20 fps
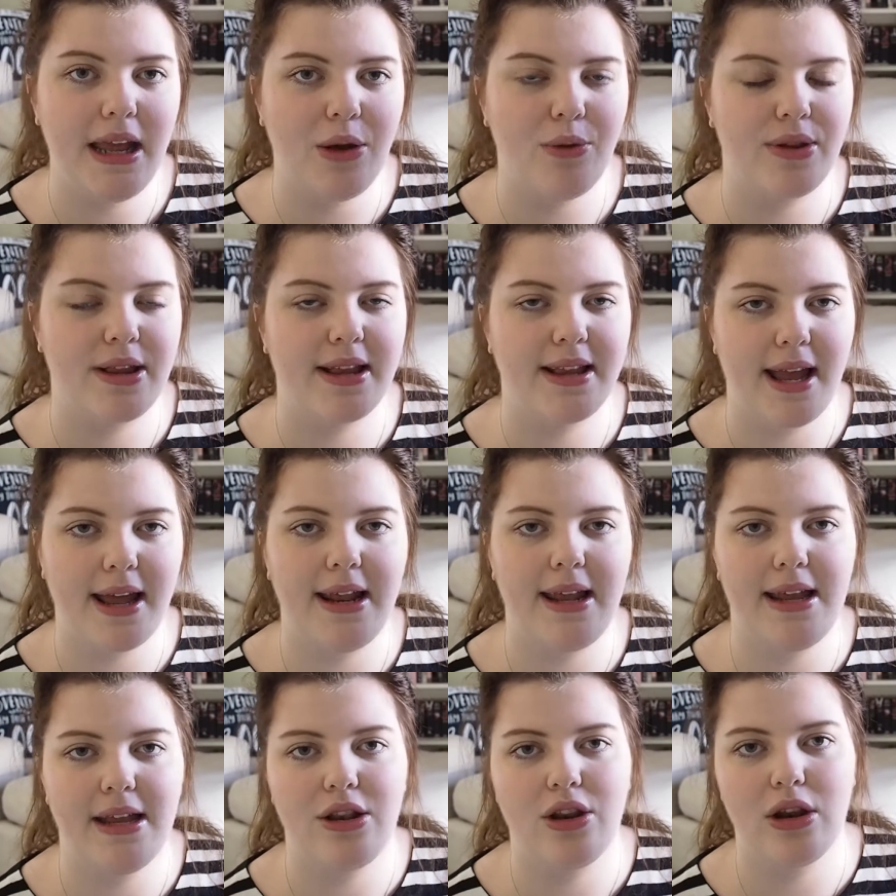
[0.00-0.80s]
It was
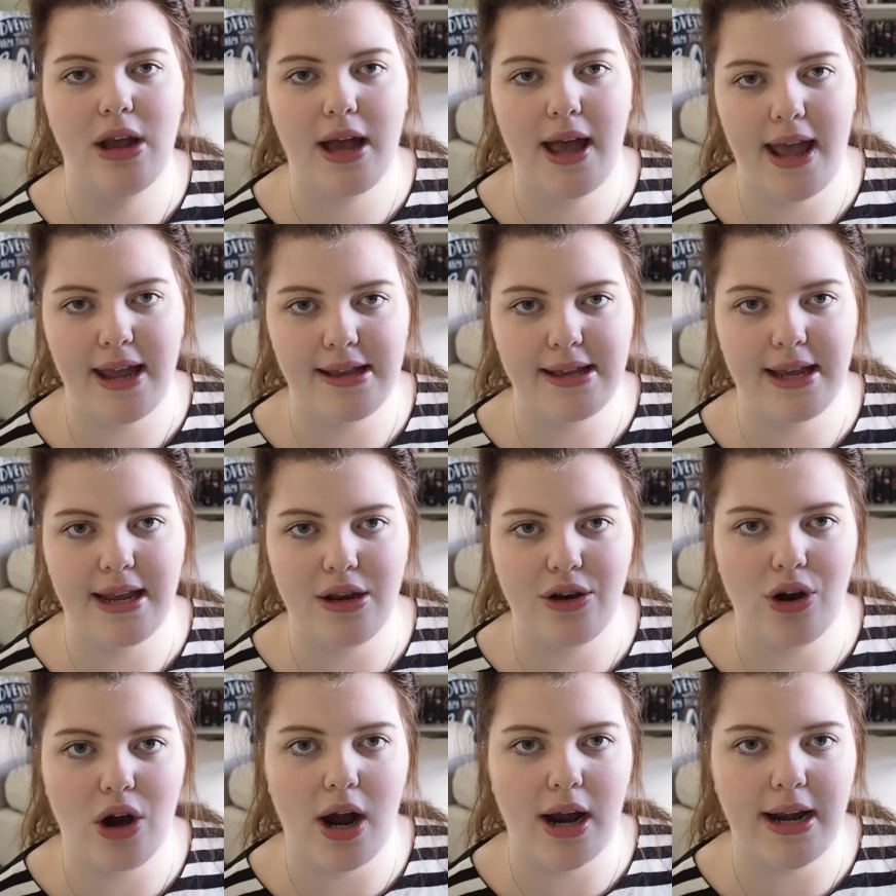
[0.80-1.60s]
set in
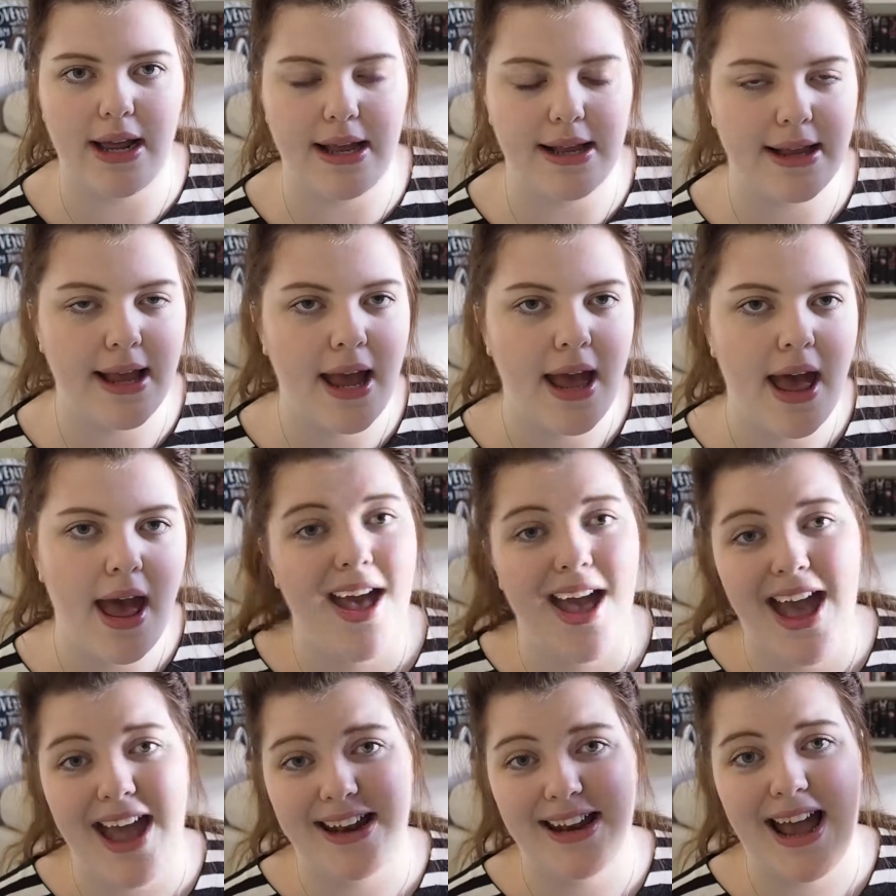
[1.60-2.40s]
1890s,
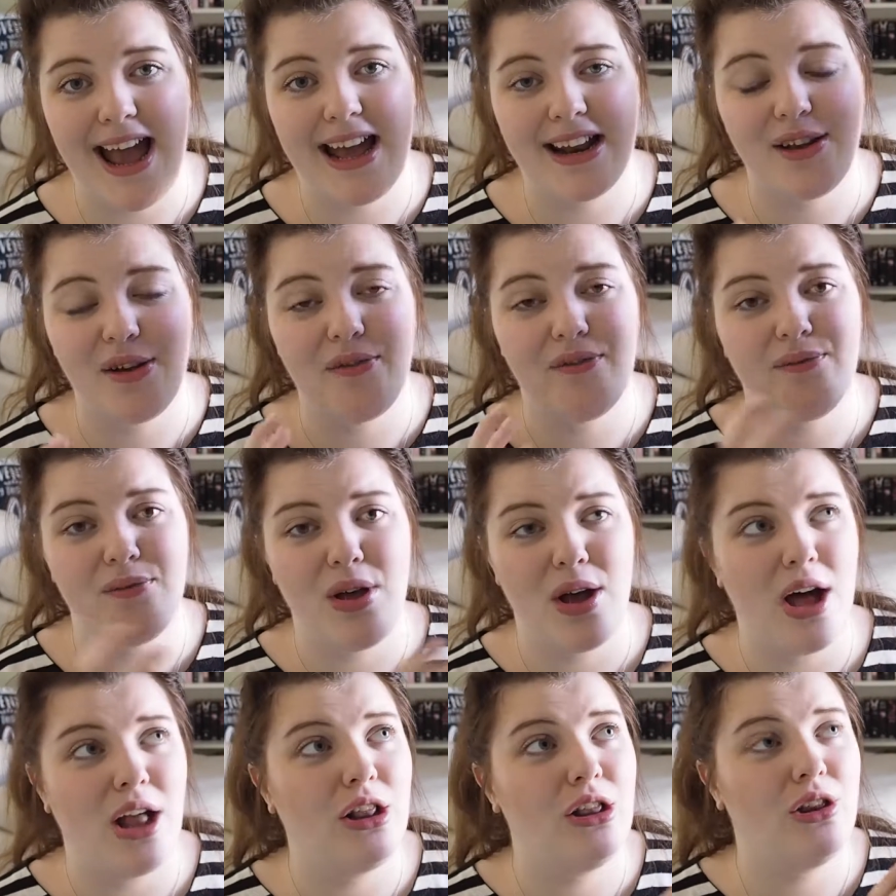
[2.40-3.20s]
and it had
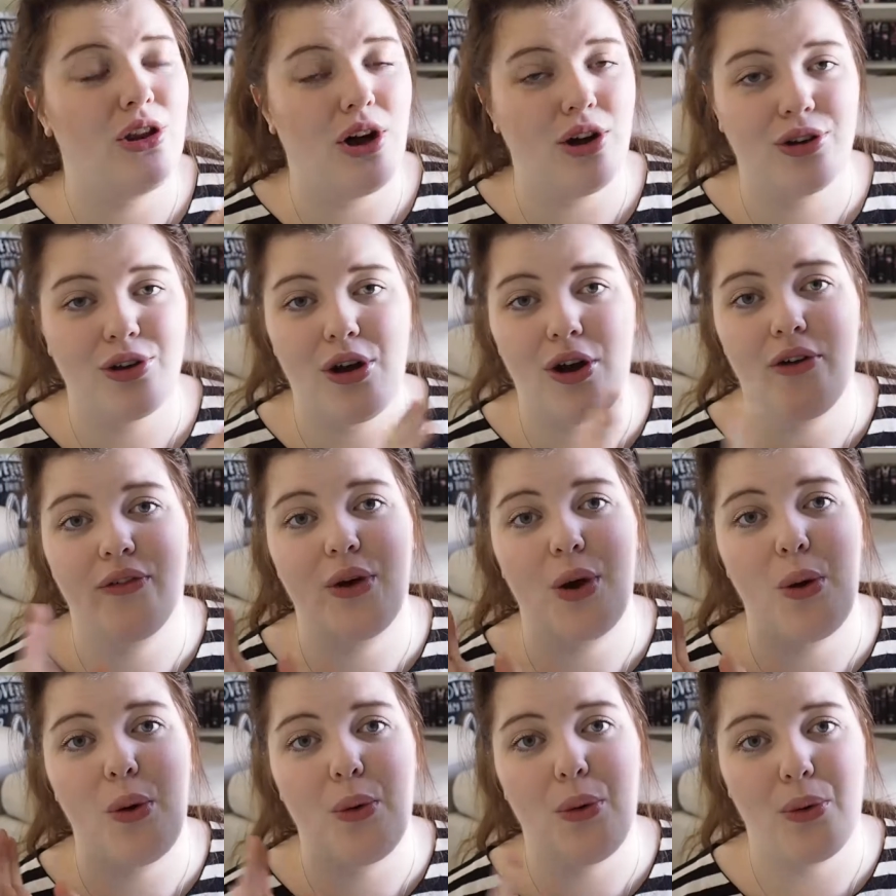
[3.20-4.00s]
a lot
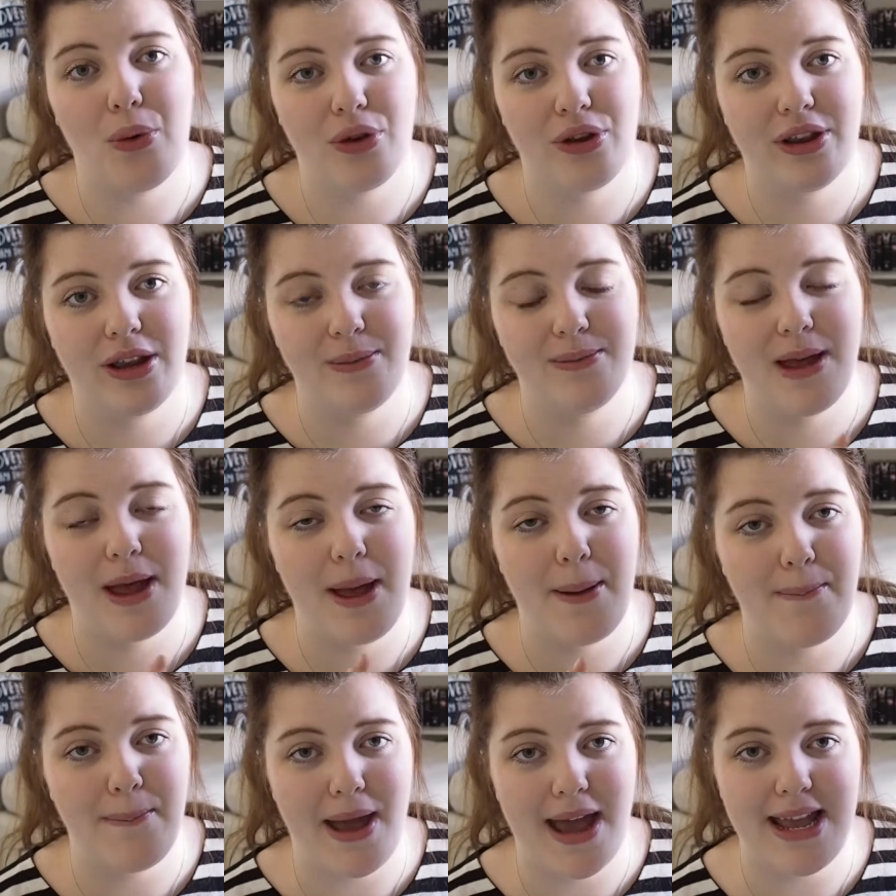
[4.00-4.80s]
of awesome,
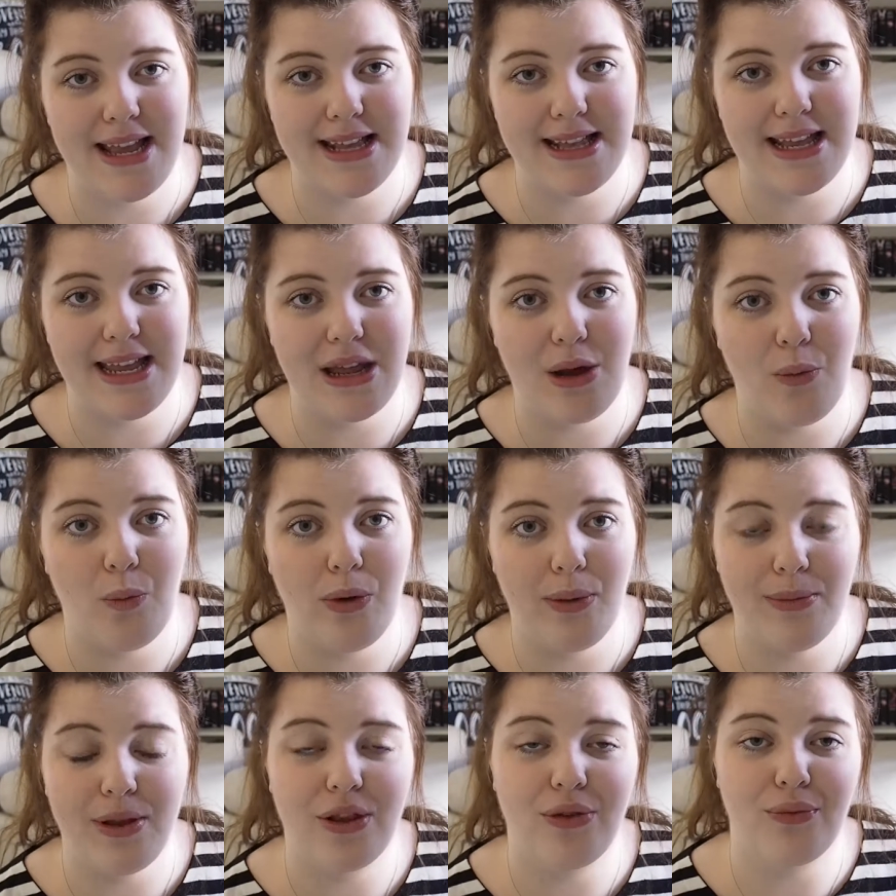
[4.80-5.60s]
amazing
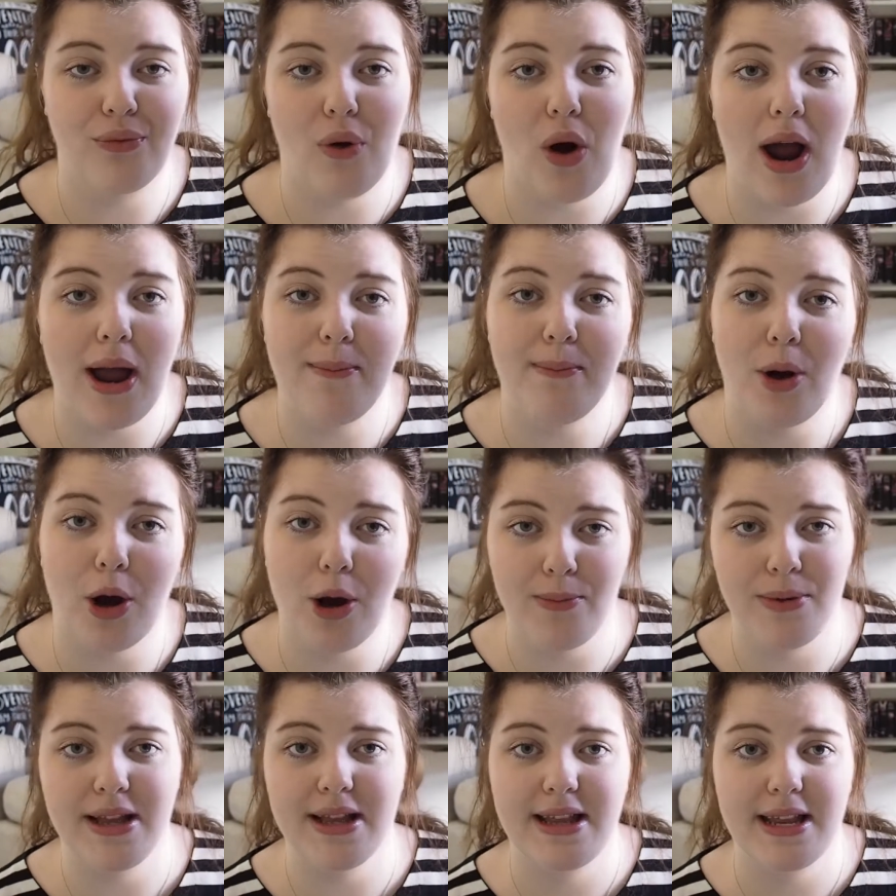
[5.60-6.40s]
women's rights
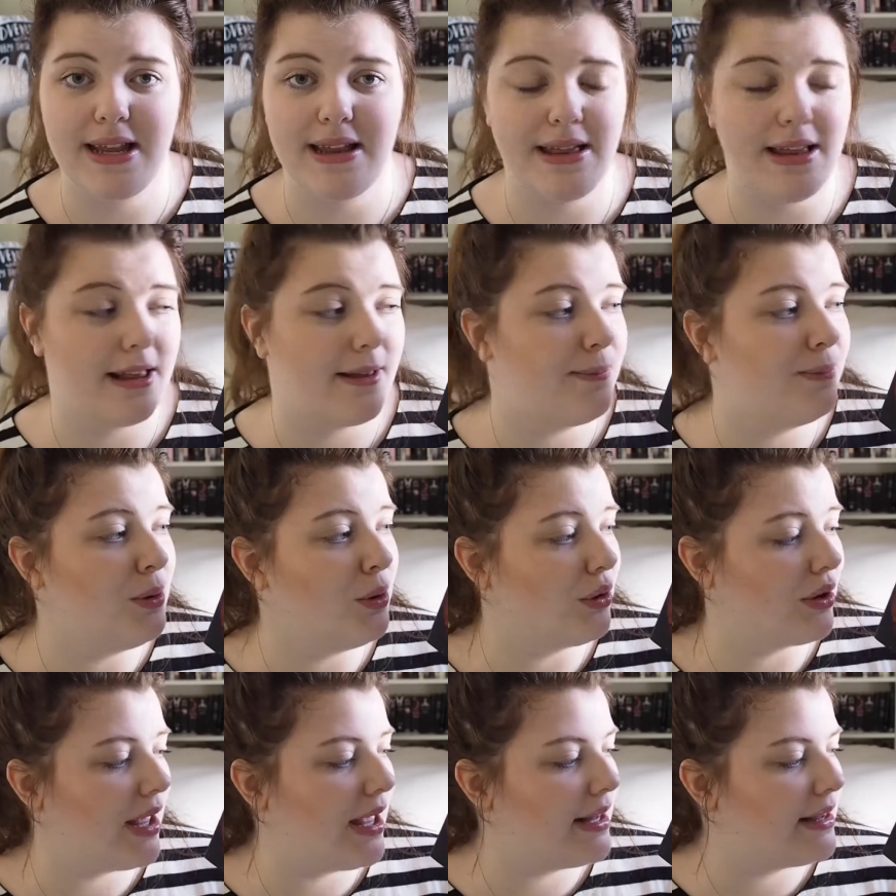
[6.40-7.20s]
moments in this
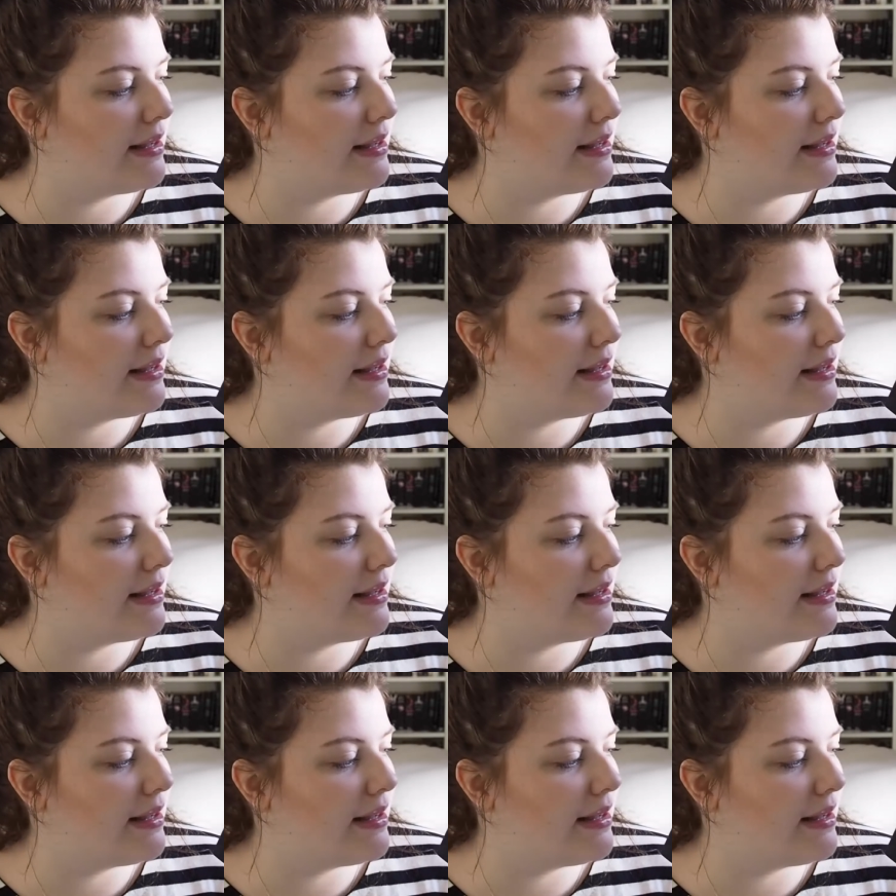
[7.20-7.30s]
book.